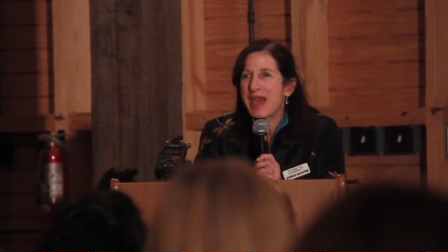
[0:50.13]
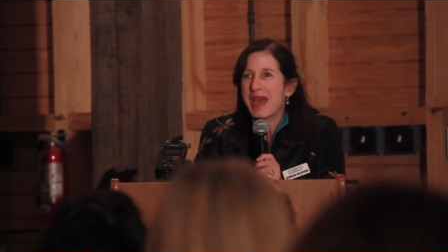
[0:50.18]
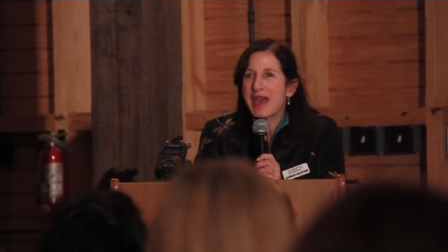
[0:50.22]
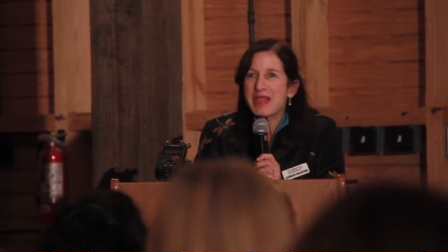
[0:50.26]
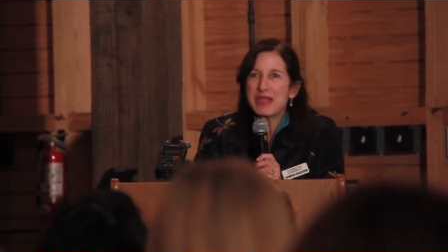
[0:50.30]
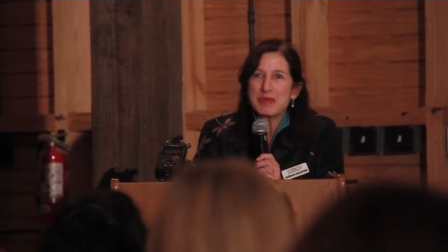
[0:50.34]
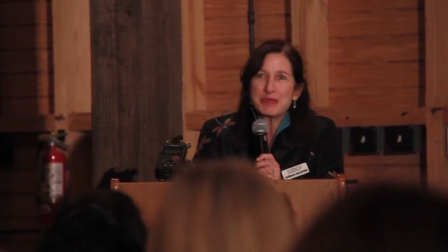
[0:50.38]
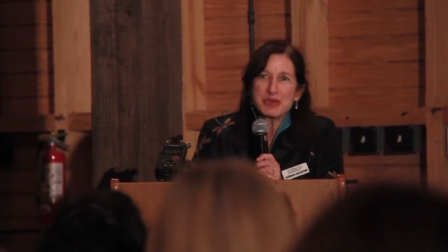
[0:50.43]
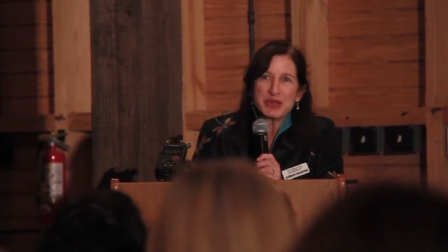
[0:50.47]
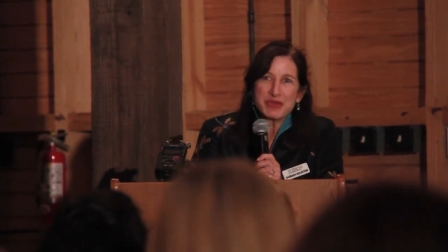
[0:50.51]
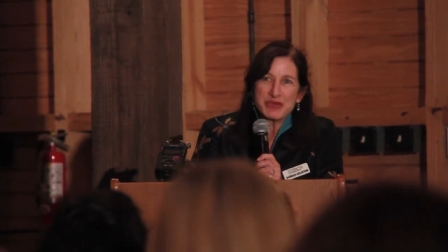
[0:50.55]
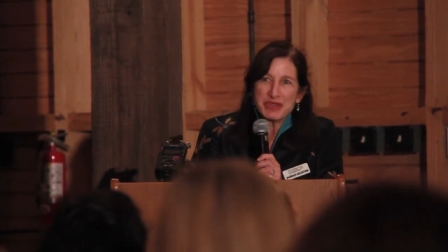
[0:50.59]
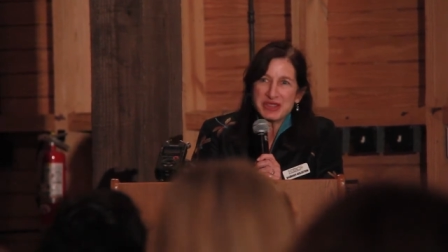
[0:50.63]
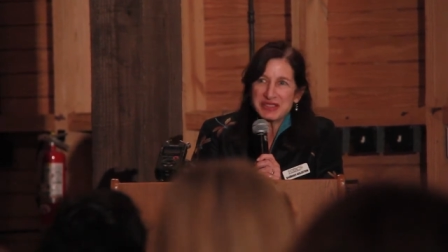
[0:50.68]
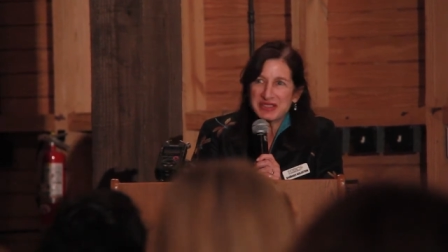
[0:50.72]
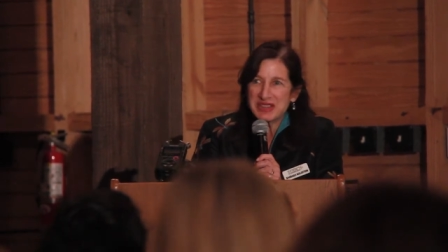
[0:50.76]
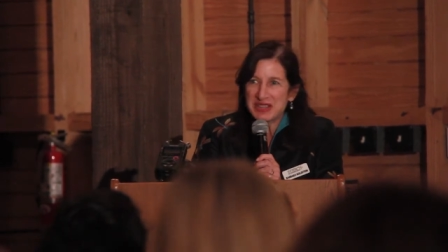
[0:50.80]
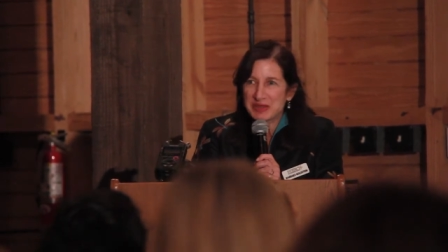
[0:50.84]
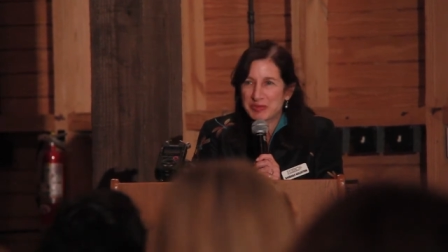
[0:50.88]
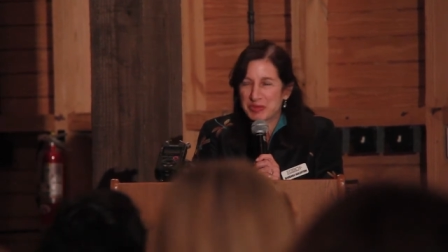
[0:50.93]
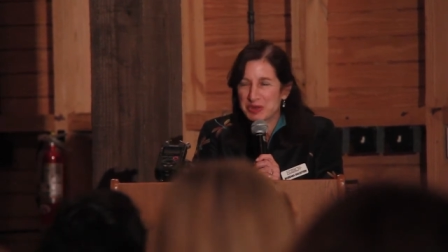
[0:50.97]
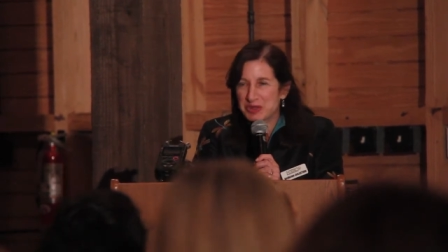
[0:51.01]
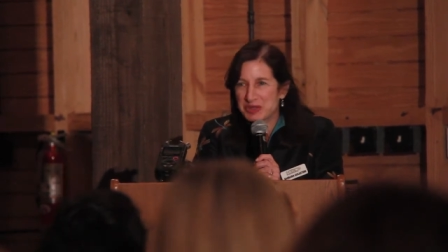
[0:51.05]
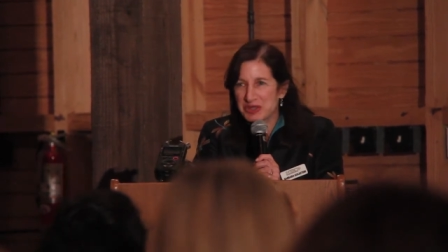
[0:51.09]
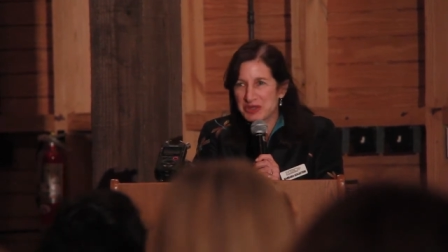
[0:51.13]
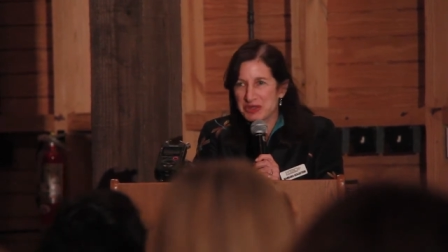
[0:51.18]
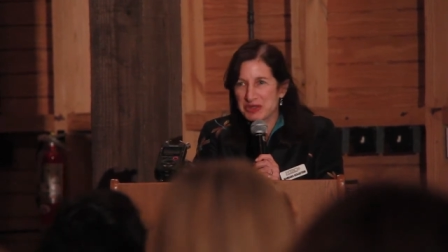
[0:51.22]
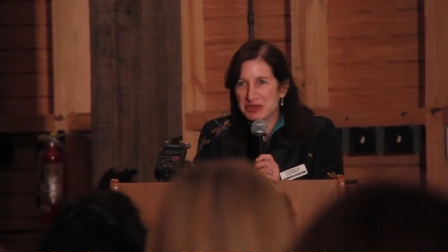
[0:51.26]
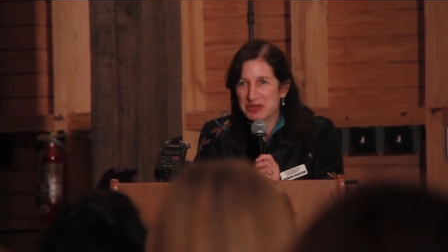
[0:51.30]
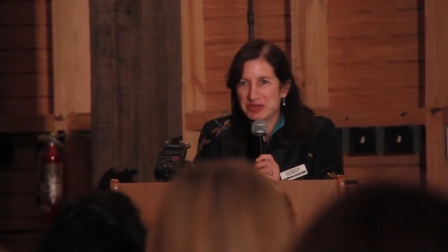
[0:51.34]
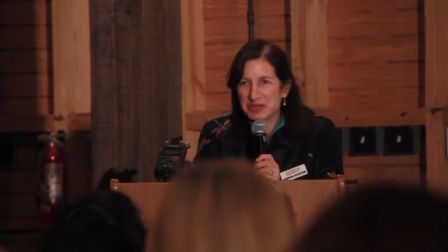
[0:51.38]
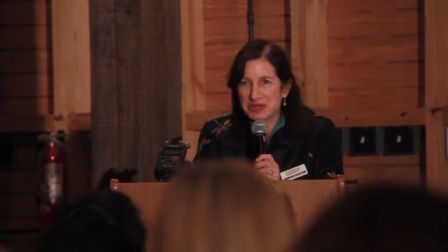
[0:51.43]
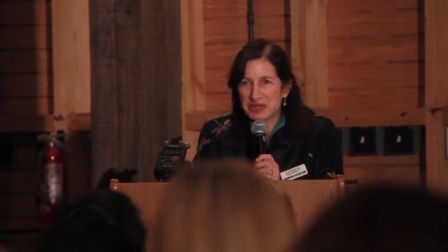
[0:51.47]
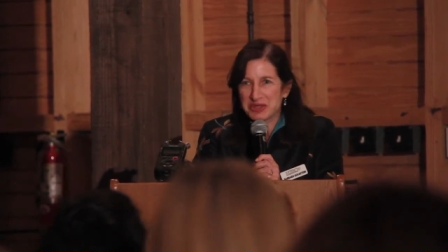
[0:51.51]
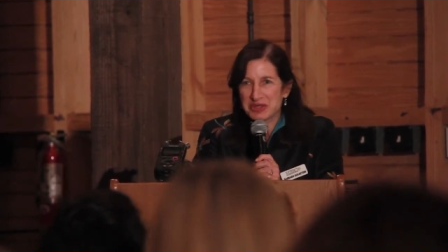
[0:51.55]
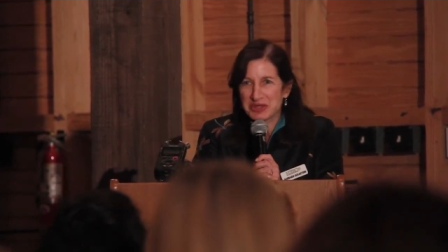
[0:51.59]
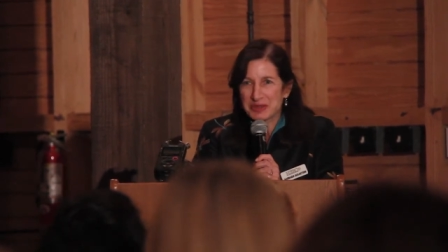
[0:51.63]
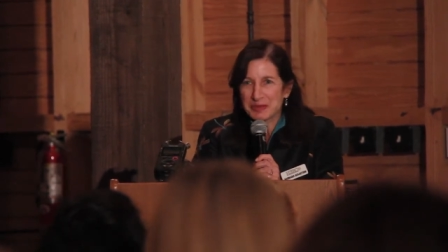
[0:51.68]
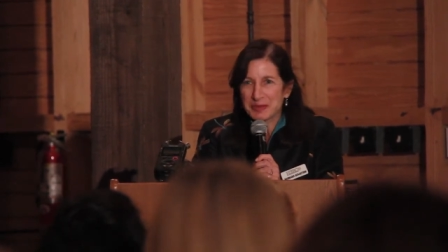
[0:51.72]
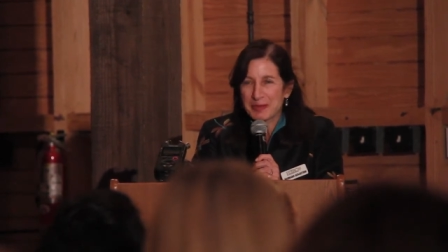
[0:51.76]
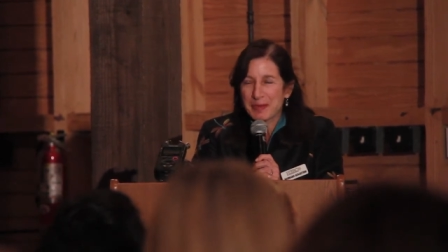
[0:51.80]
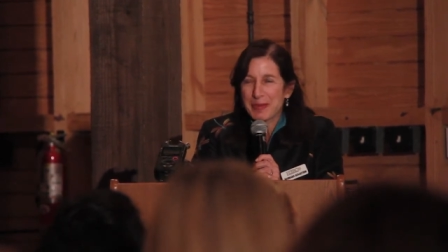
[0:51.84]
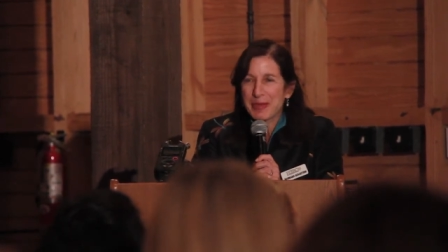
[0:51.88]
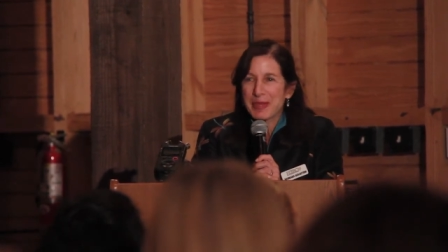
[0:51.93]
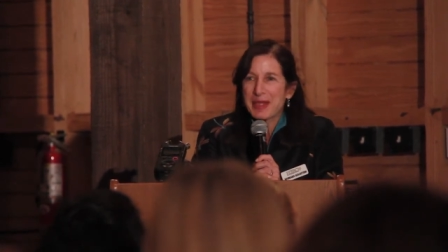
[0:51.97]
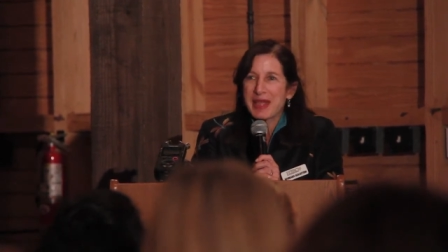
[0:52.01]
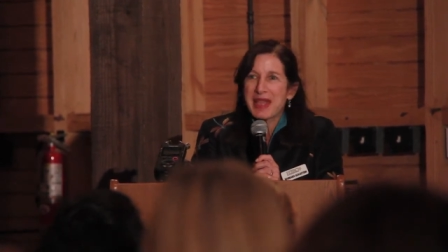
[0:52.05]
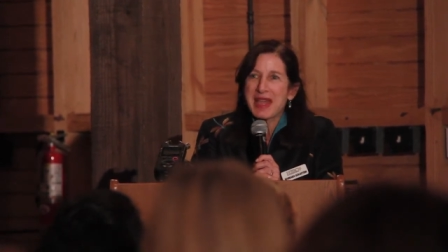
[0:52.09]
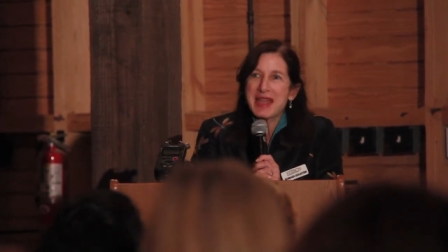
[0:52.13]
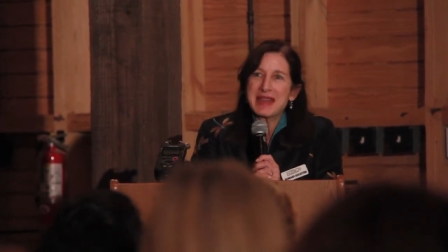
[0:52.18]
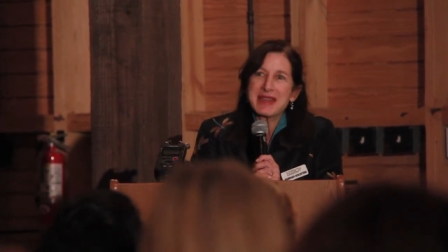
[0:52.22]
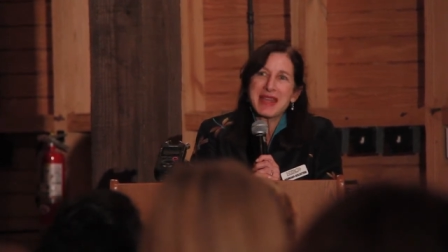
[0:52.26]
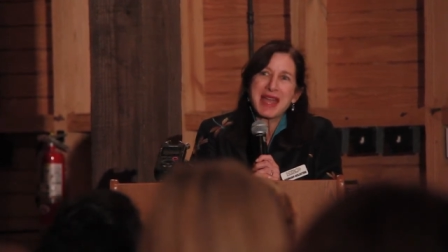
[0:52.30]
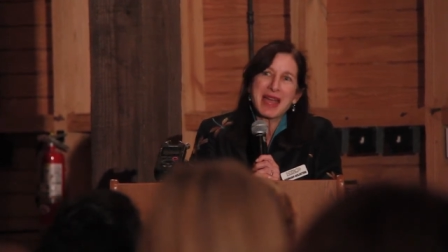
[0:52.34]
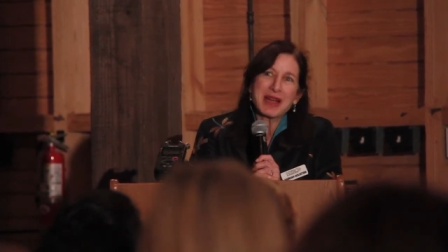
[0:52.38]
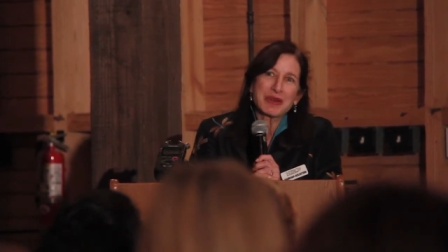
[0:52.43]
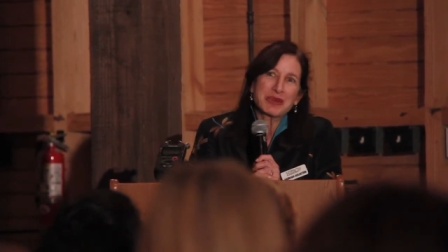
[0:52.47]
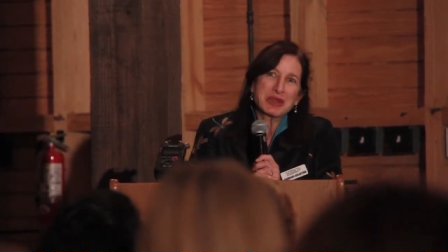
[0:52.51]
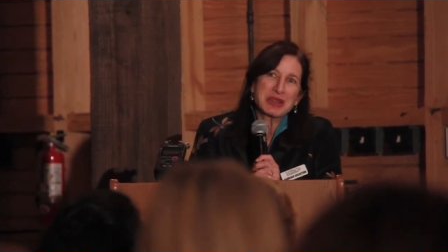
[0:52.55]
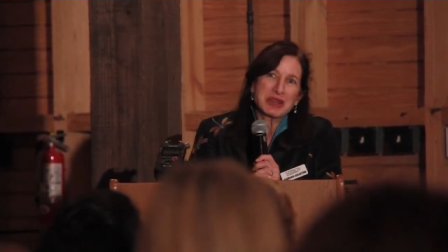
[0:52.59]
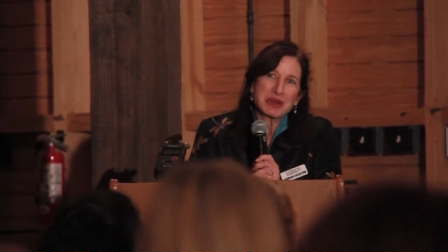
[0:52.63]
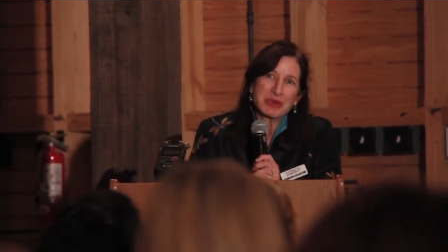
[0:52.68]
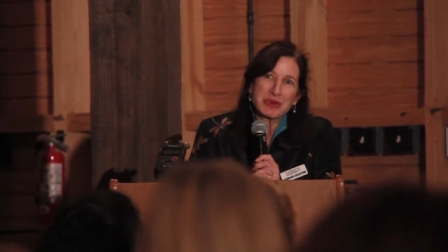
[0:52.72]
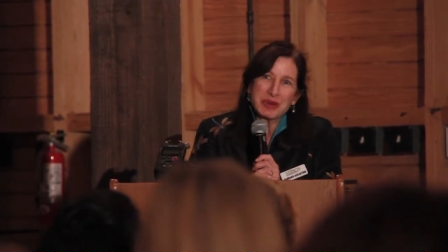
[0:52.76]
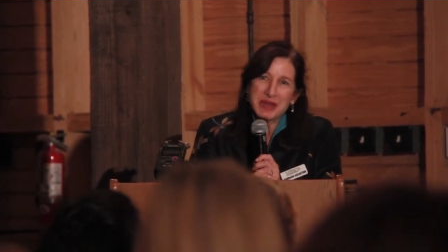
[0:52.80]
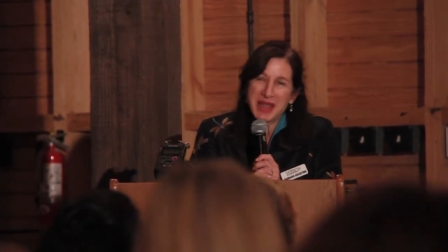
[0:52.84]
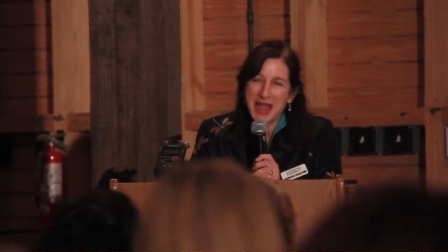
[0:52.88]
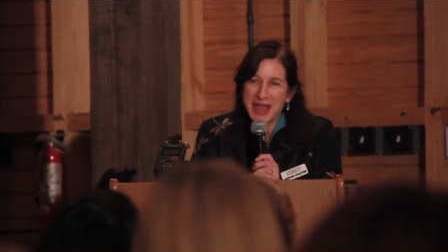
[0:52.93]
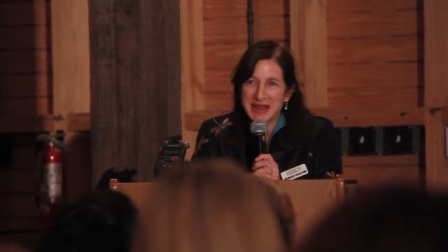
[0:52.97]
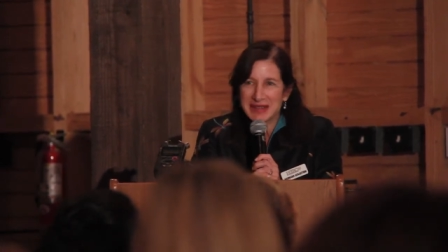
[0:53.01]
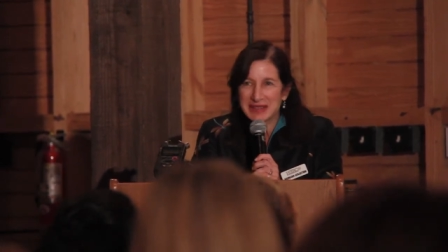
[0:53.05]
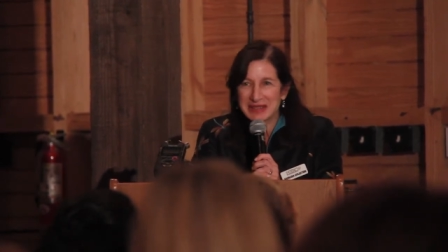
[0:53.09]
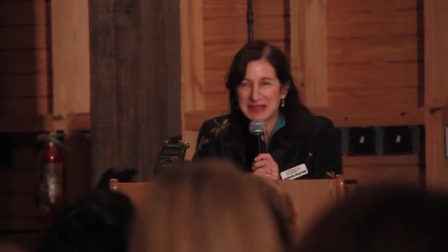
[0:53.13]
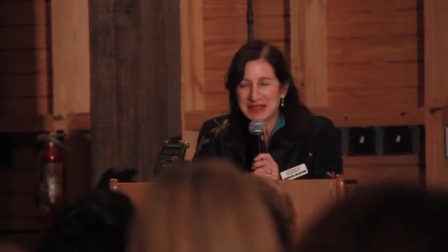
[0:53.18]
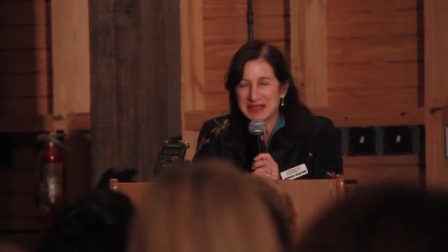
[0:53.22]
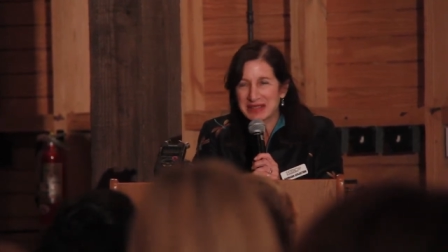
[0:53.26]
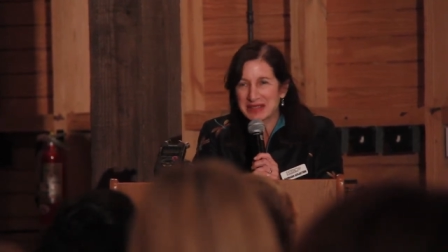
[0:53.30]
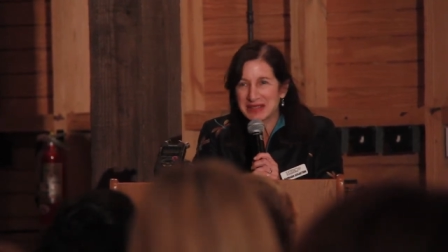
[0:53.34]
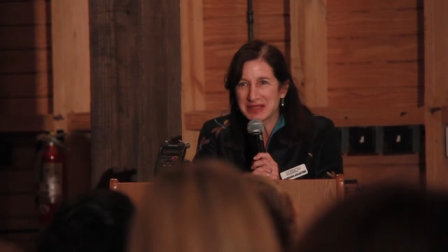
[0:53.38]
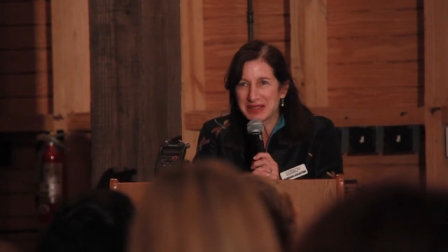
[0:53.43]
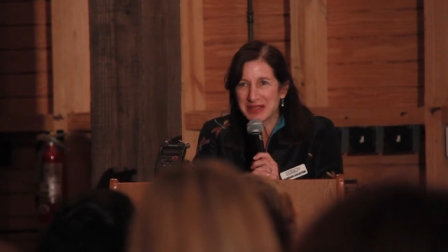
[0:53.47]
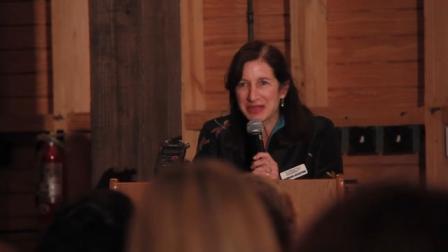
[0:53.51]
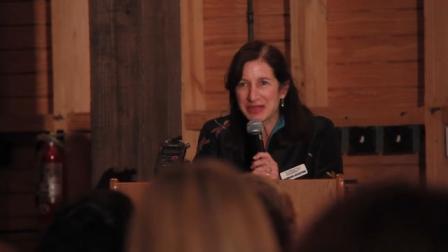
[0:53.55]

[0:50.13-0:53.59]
and the movies he's produced and how he created